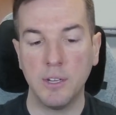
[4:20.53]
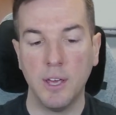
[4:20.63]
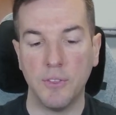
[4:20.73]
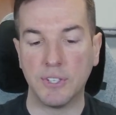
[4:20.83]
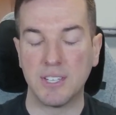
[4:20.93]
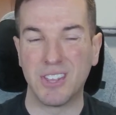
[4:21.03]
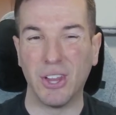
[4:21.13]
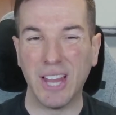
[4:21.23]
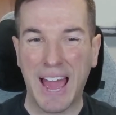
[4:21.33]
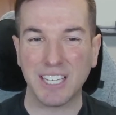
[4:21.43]
This is the
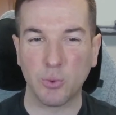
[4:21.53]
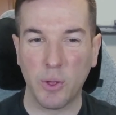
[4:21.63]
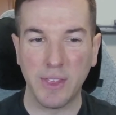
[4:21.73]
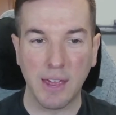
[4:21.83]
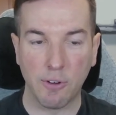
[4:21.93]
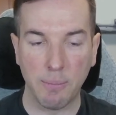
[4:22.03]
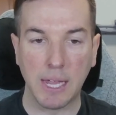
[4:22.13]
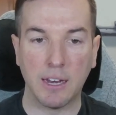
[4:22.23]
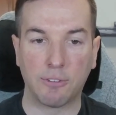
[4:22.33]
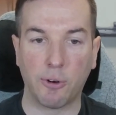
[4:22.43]
last one they ever made as
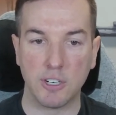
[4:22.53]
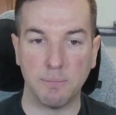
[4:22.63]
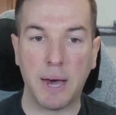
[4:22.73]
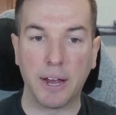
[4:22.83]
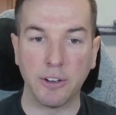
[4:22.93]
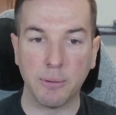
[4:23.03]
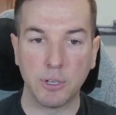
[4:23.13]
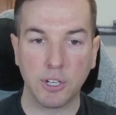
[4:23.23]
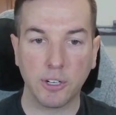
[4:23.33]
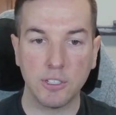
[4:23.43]
far as model numbers are
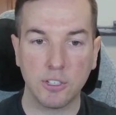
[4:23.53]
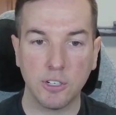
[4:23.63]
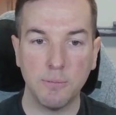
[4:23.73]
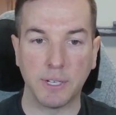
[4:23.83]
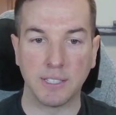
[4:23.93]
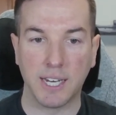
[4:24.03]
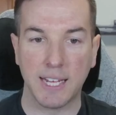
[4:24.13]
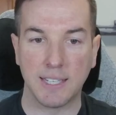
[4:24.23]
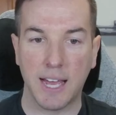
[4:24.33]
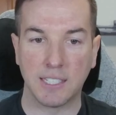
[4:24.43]
concerned because it has the
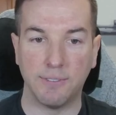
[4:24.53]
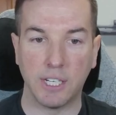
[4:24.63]
S-Video.